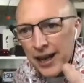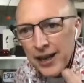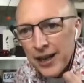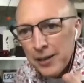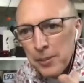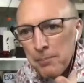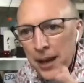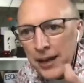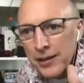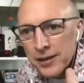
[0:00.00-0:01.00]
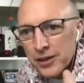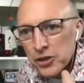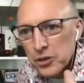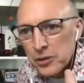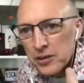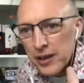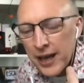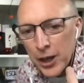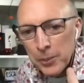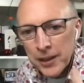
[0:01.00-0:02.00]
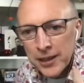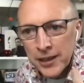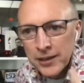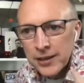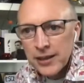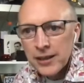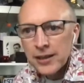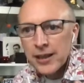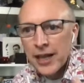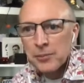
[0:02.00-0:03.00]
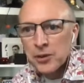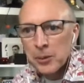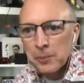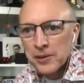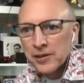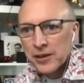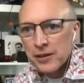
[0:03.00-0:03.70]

I'm amazed at just how many indie games companies there